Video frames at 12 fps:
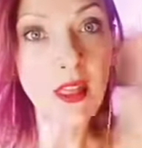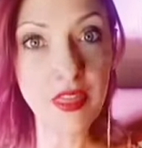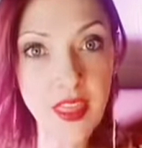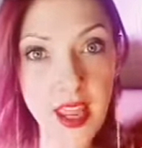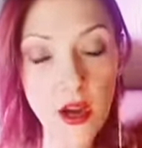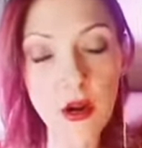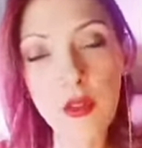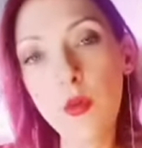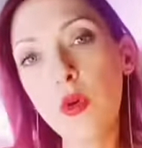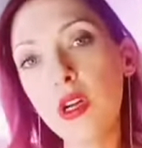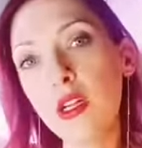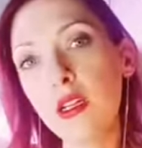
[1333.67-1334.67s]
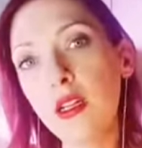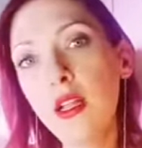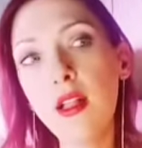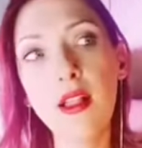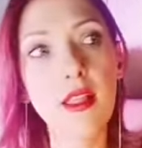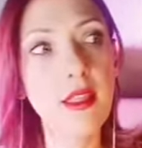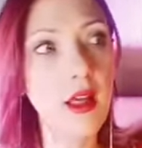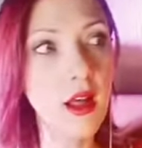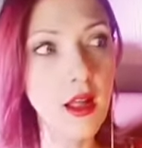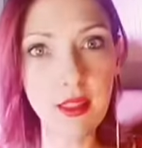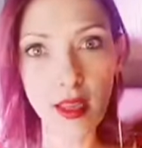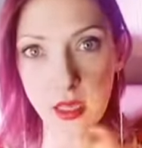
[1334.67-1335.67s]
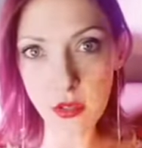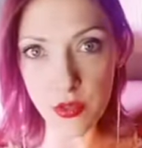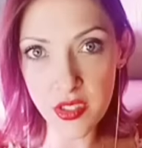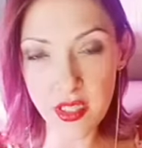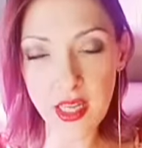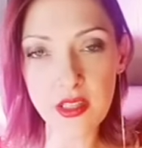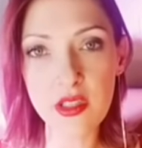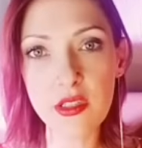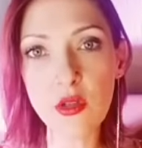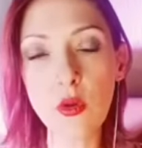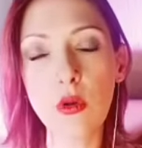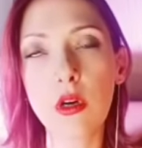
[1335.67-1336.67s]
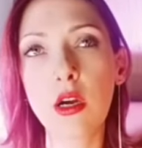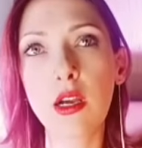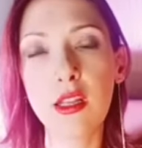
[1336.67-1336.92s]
they are the one uh, that goes to that store.